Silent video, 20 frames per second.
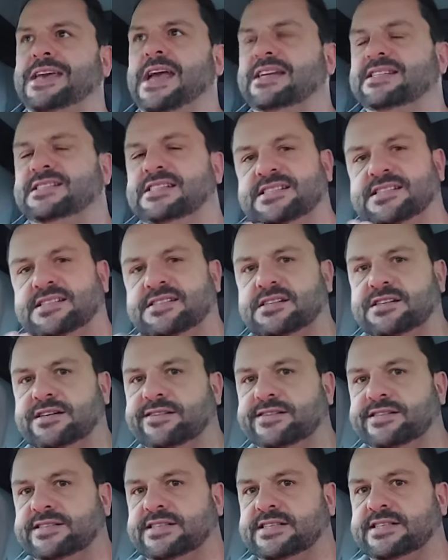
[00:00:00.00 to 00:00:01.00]
the 80s and the
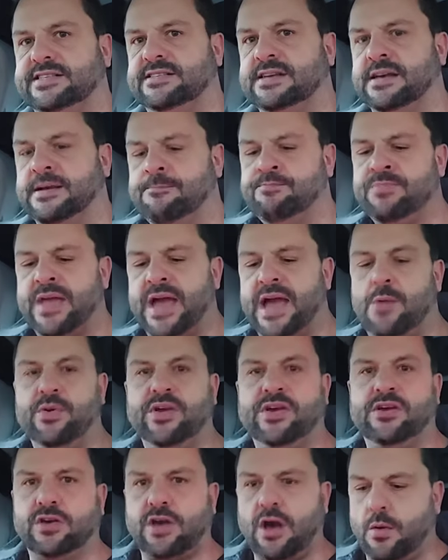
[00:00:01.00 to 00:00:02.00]
90s, how
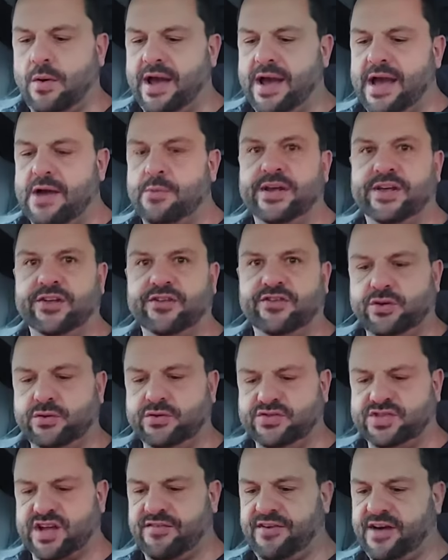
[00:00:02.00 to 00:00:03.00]
we could go out, how we could
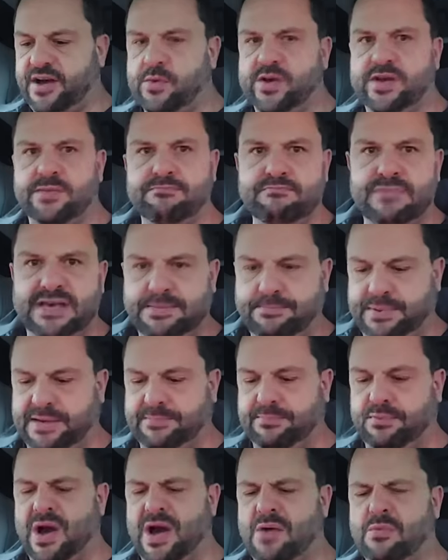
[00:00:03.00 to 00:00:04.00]
do stuff, how we could meet
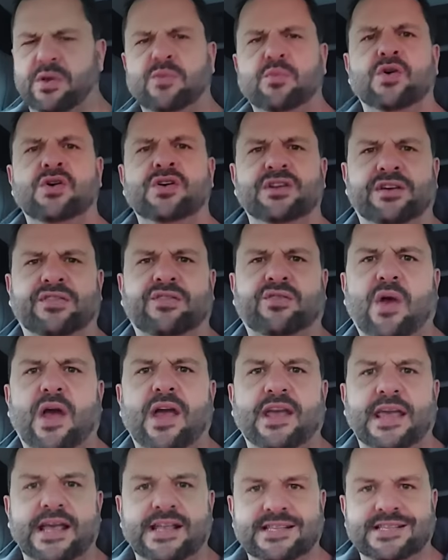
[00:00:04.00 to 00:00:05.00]
people, how we weren't a
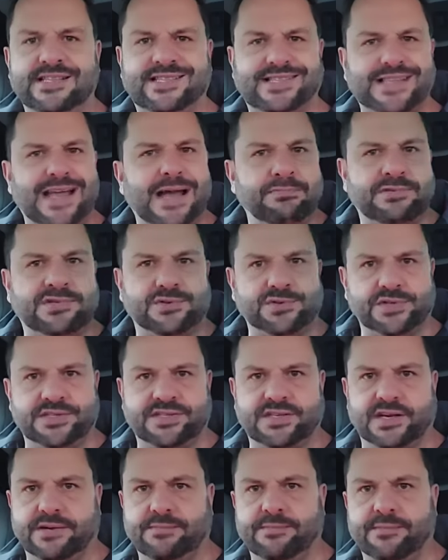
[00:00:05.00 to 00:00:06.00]
threat of getting stabbed all
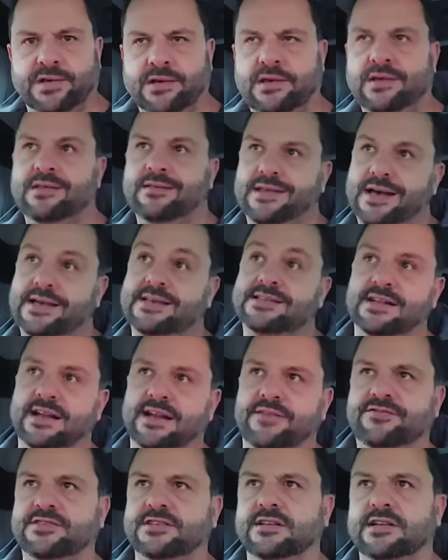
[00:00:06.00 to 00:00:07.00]
the time. That isn't
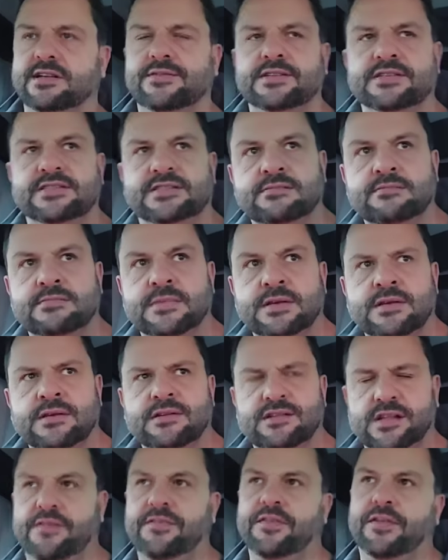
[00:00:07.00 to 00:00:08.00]
left you lived
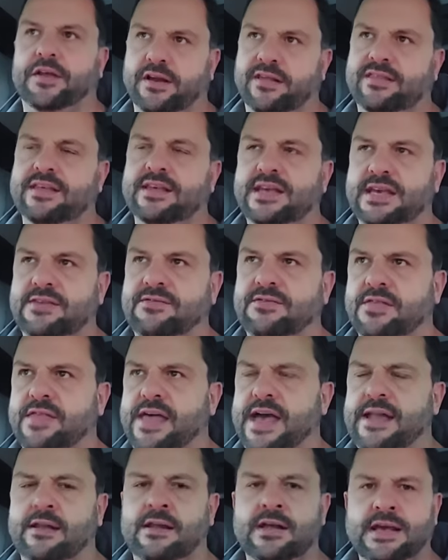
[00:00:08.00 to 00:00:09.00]
in London, I think, even
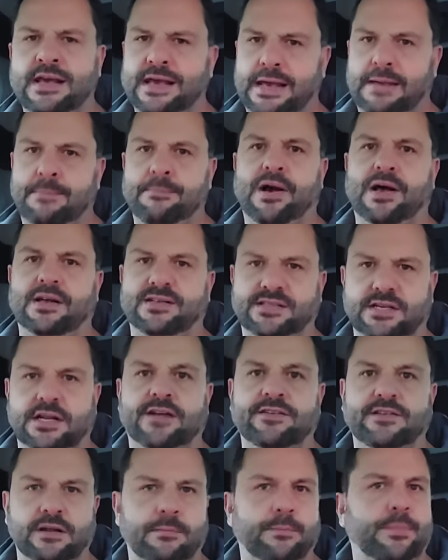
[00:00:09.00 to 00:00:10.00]
then, in parts of
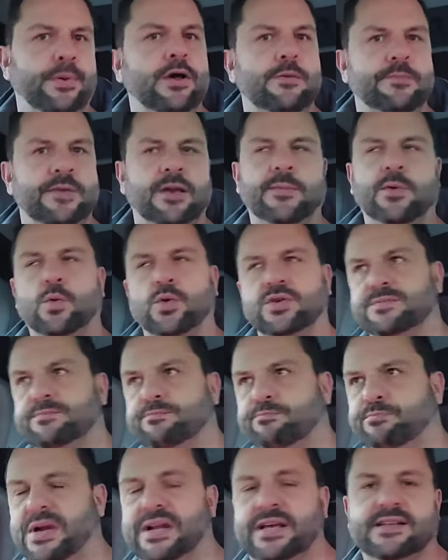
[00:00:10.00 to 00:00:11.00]
London and Birmingham, it
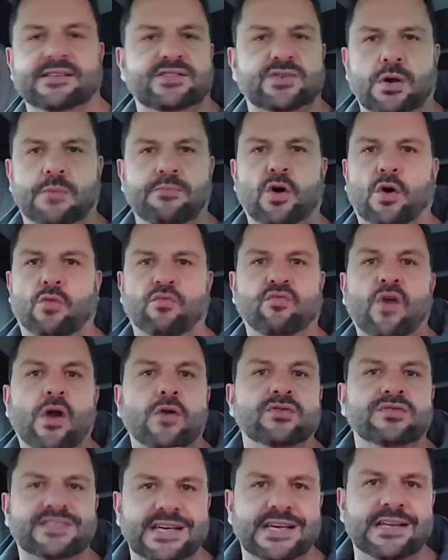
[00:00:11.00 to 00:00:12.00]
wasn't brilliant, so I'm not
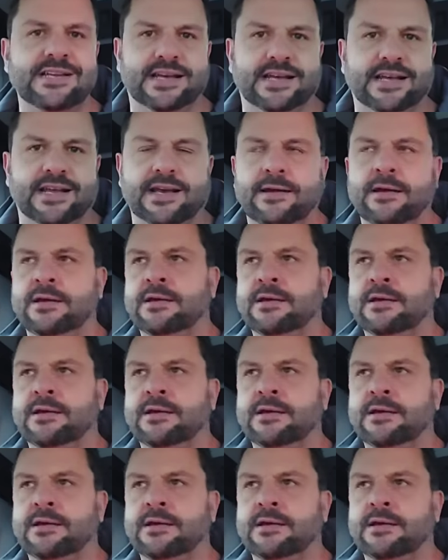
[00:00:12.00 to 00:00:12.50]
rose tinted here.